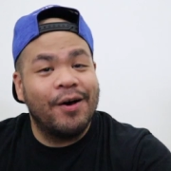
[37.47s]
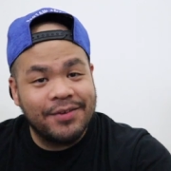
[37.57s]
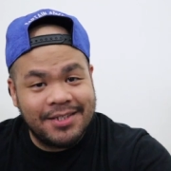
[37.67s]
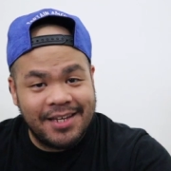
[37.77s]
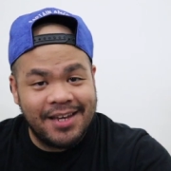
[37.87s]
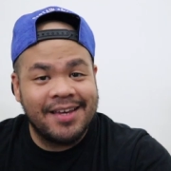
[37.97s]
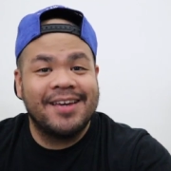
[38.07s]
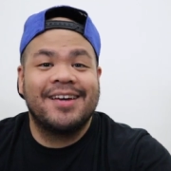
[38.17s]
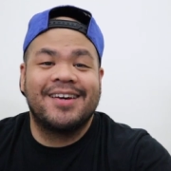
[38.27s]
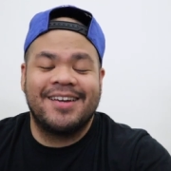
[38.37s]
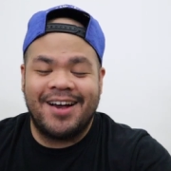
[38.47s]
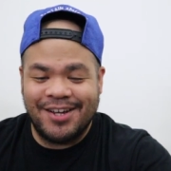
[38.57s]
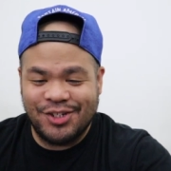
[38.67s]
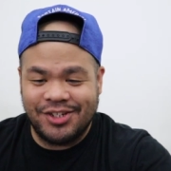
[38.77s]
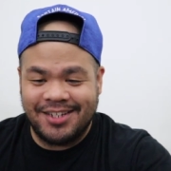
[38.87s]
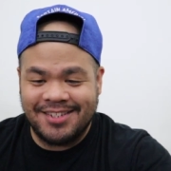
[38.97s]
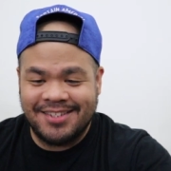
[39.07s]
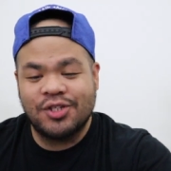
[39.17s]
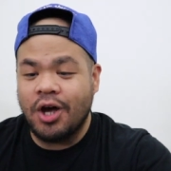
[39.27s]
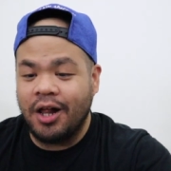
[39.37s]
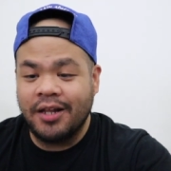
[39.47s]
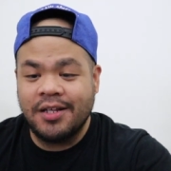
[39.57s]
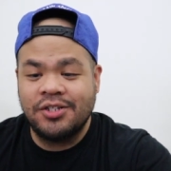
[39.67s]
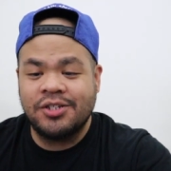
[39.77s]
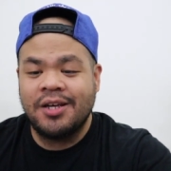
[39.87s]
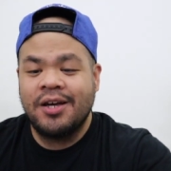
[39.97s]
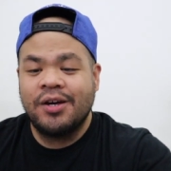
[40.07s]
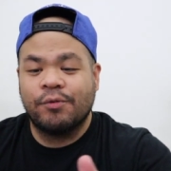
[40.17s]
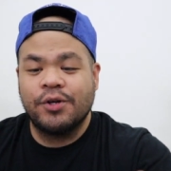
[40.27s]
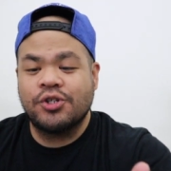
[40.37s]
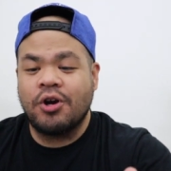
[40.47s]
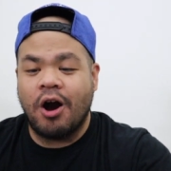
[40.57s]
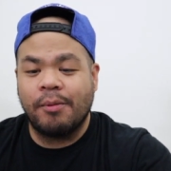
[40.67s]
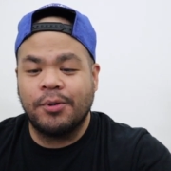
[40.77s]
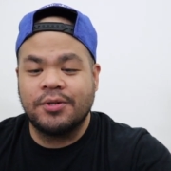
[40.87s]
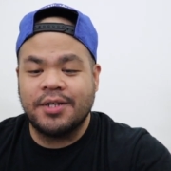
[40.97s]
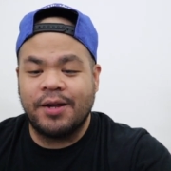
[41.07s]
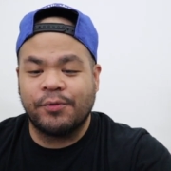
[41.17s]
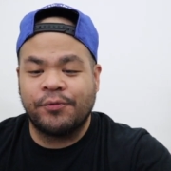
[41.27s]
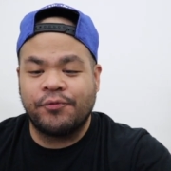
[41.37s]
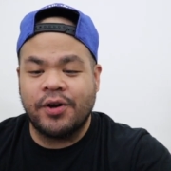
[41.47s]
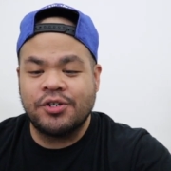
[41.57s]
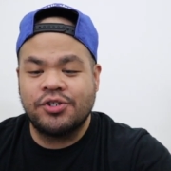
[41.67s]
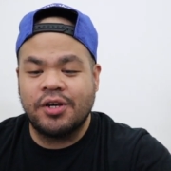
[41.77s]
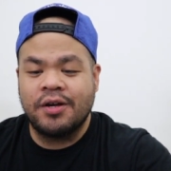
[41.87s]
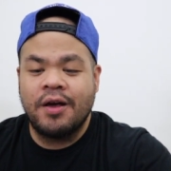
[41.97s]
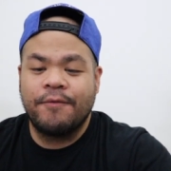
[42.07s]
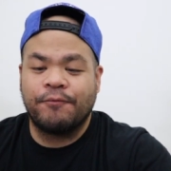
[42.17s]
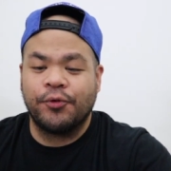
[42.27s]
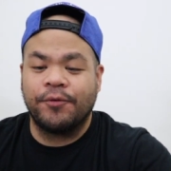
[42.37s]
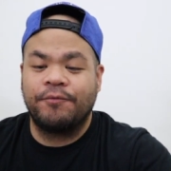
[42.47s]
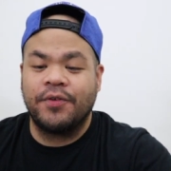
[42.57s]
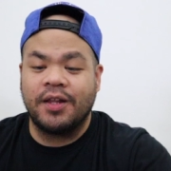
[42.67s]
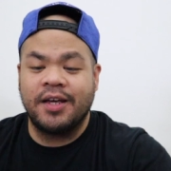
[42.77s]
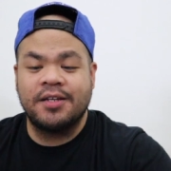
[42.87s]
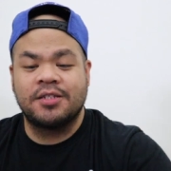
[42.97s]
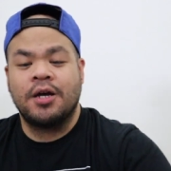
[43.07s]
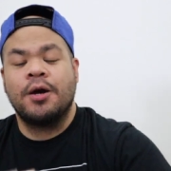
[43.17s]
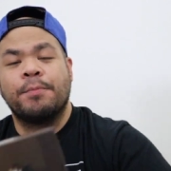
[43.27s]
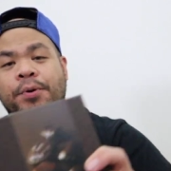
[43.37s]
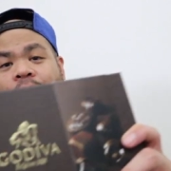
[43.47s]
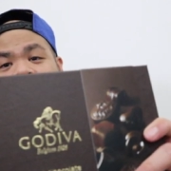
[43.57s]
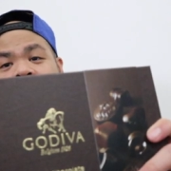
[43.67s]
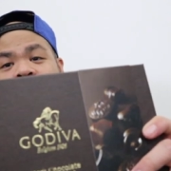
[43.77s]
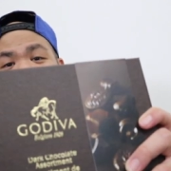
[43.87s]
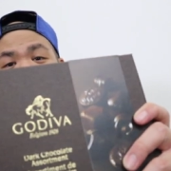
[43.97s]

ganaches, solids, rich caramels, and refreshing fruit fillings, perfect for